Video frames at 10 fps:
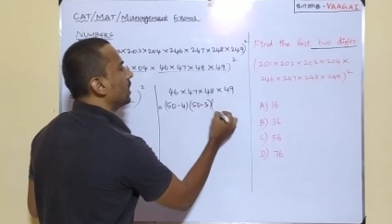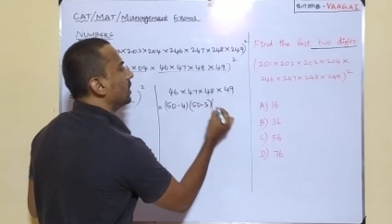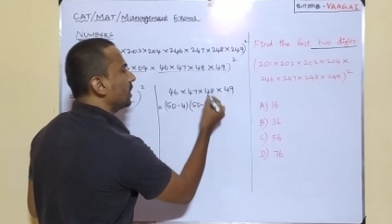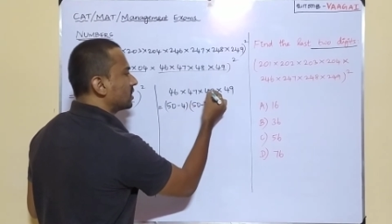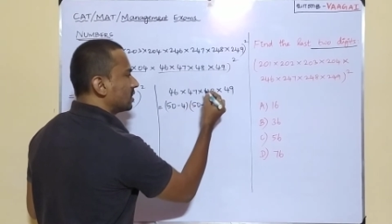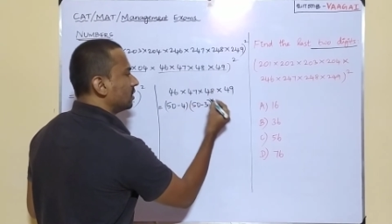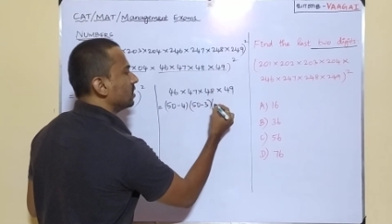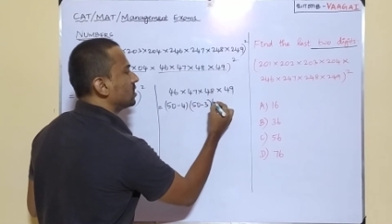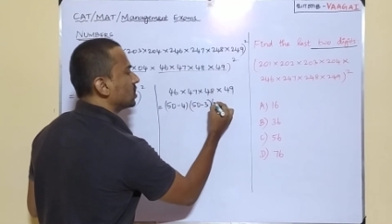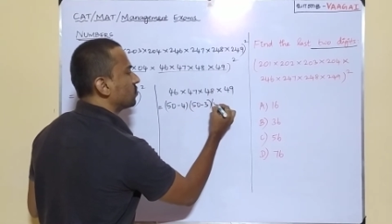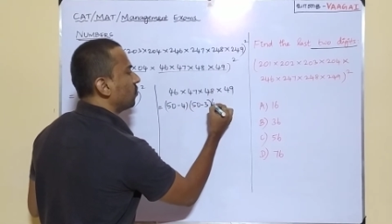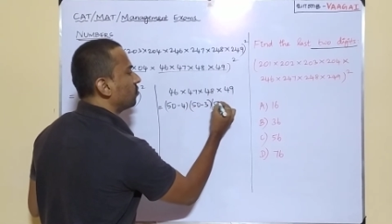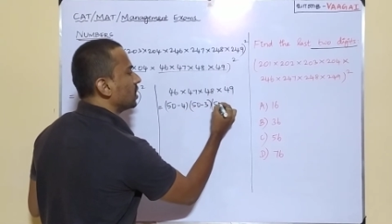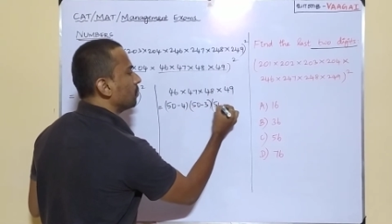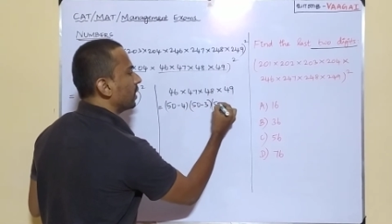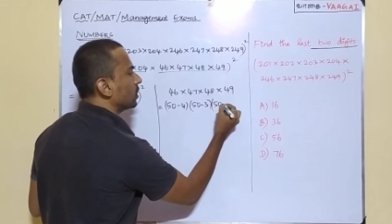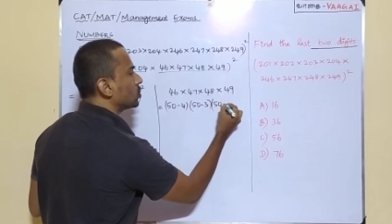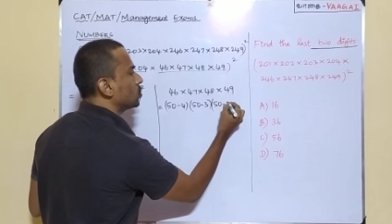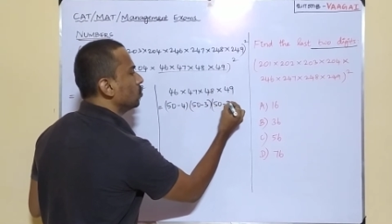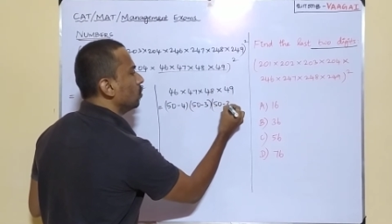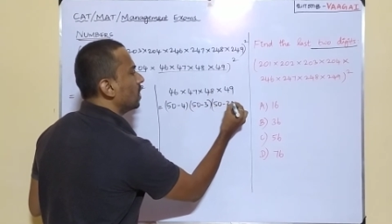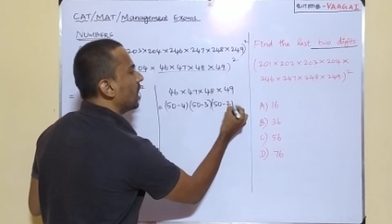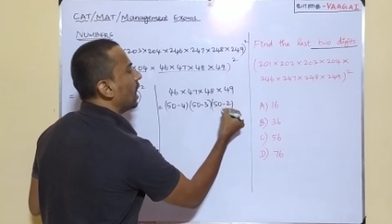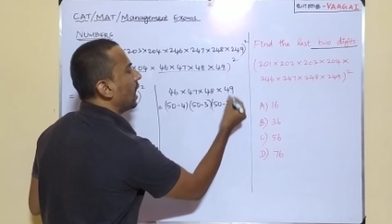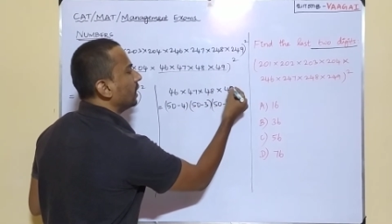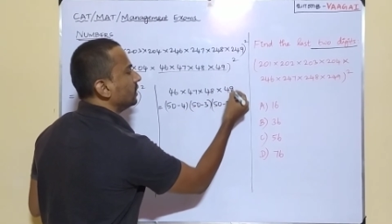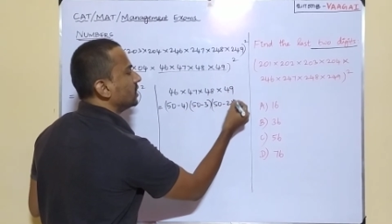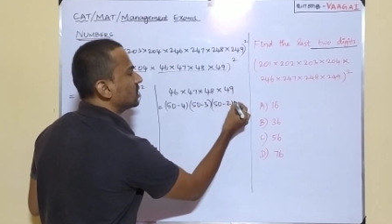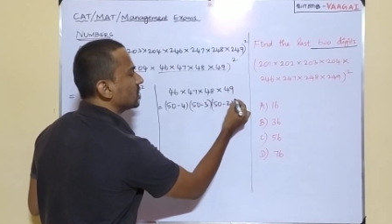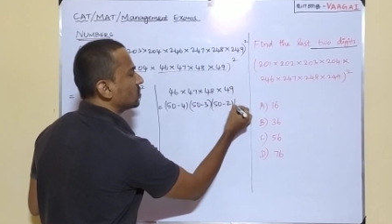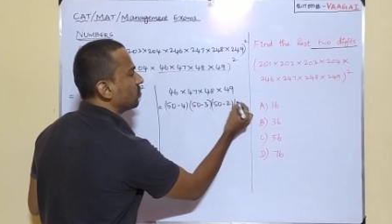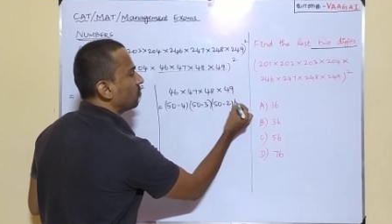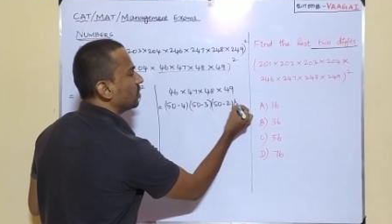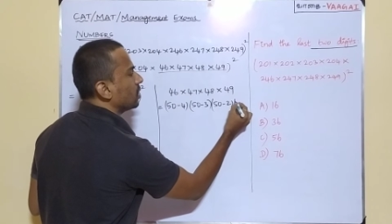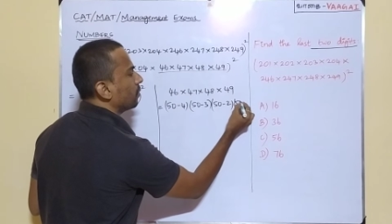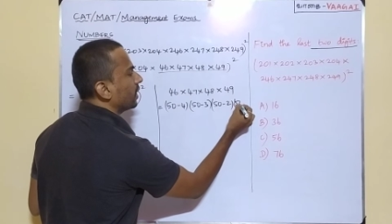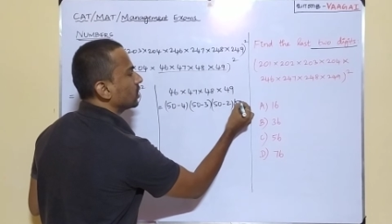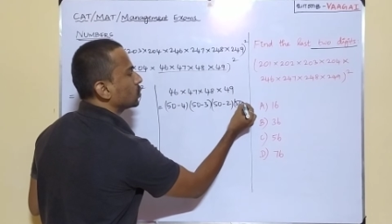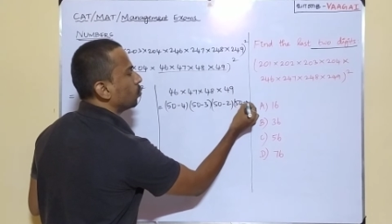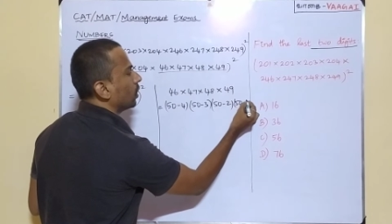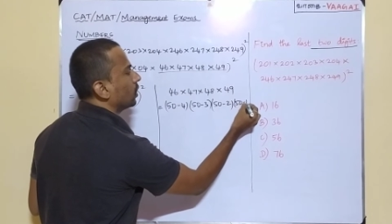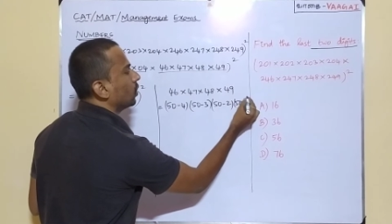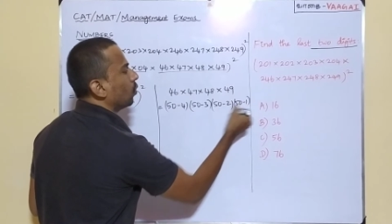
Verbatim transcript: Next, this is 50 minus 2 and this is 50 minus 1.